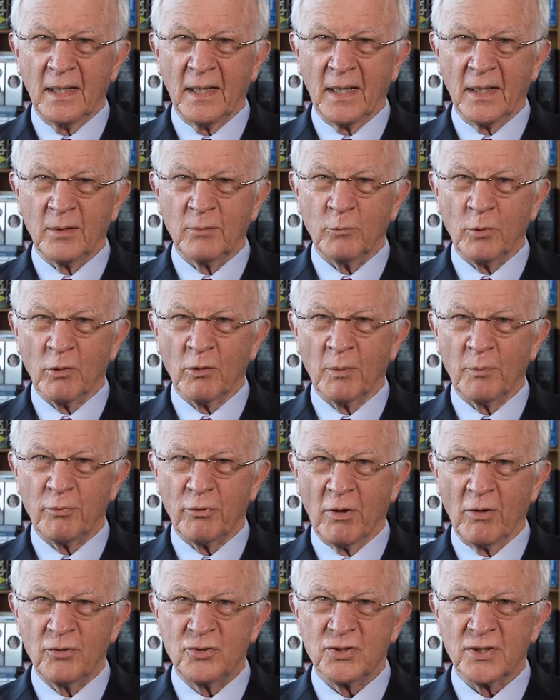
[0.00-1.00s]
and were
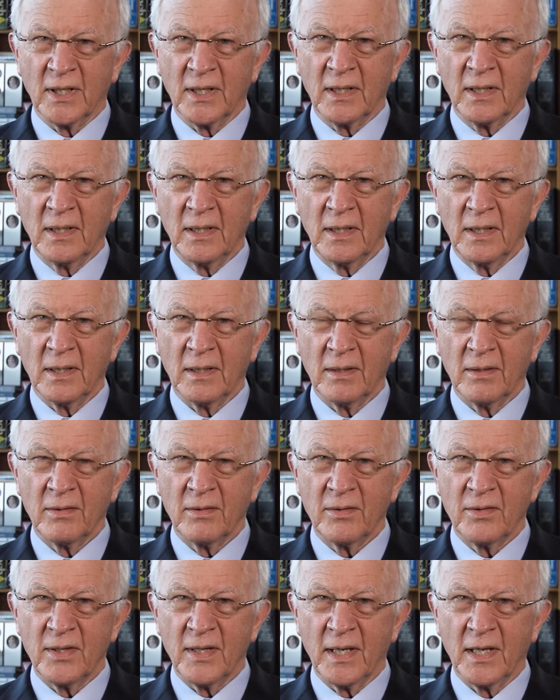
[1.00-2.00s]
approaching
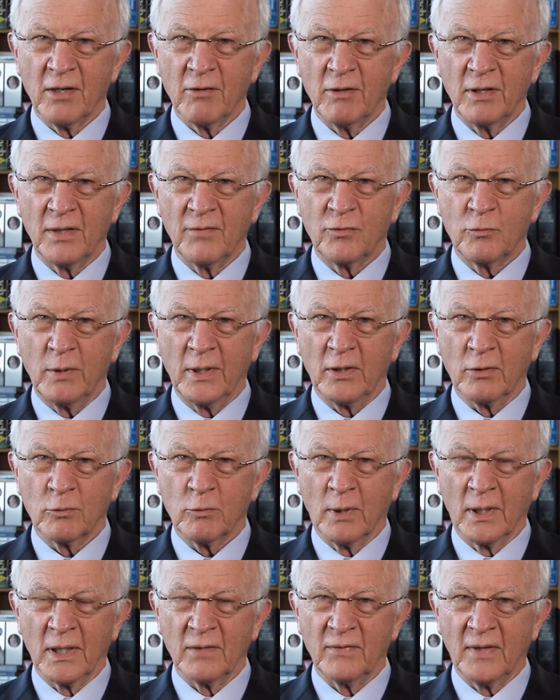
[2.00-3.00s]
the area of Cuito
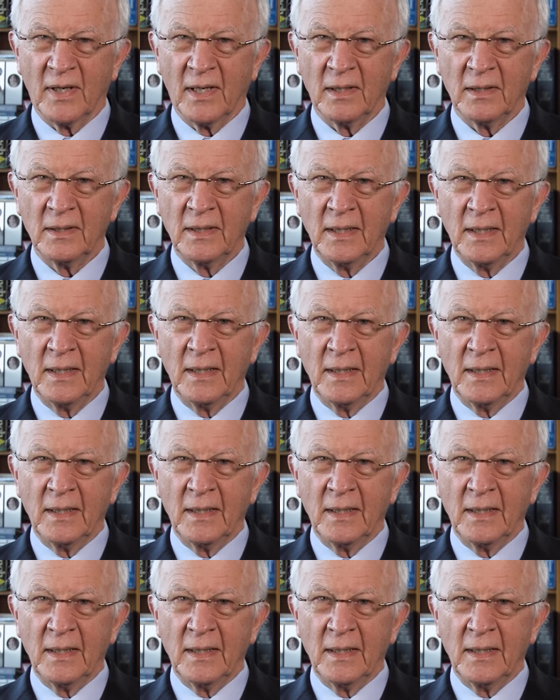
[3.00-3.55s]
Cuanavale.